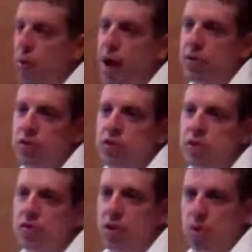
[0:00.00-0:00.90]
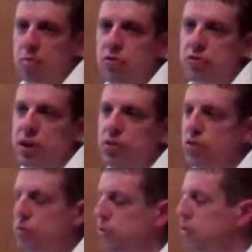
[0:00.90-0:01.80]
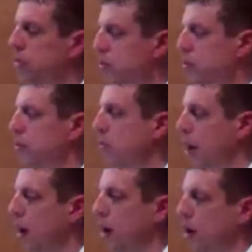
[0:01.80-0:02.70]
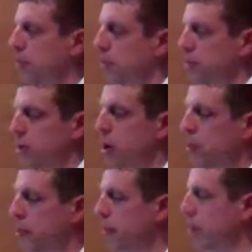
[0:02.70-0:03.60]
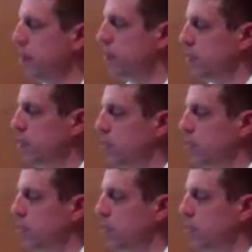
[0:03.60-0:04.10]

practices and our procedures to prevent